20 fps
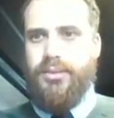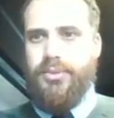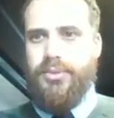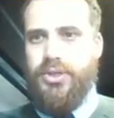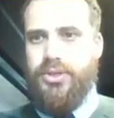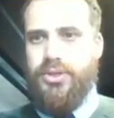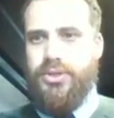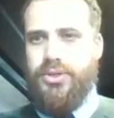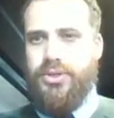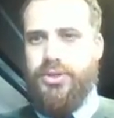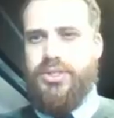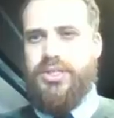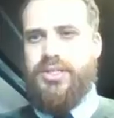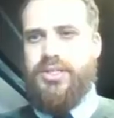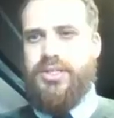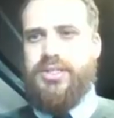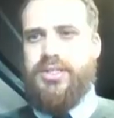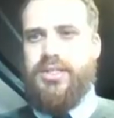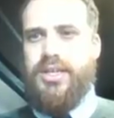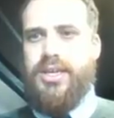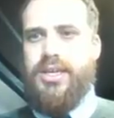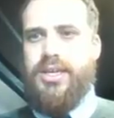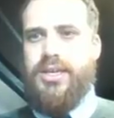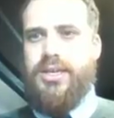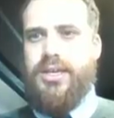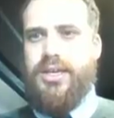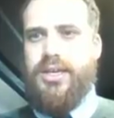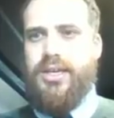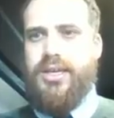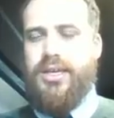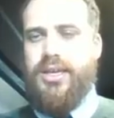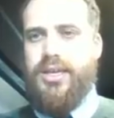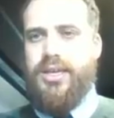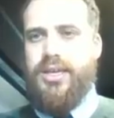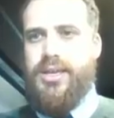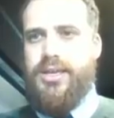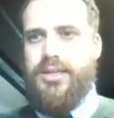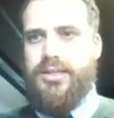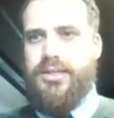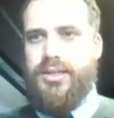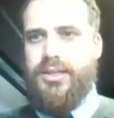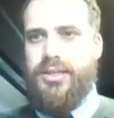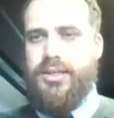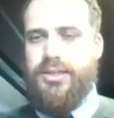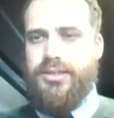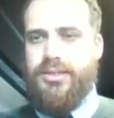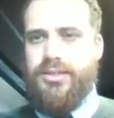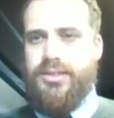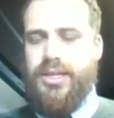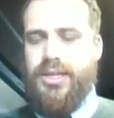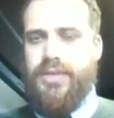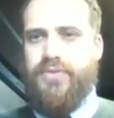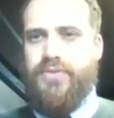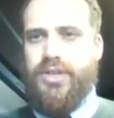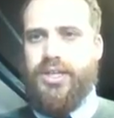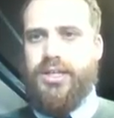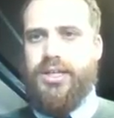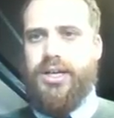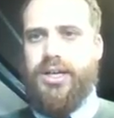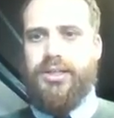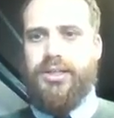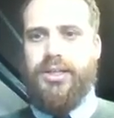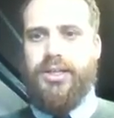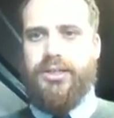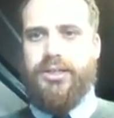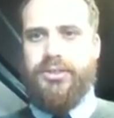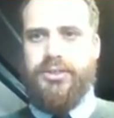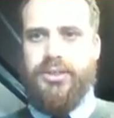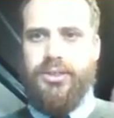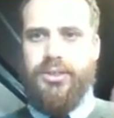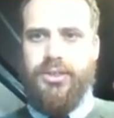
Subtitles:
going to use the C key here, C for color.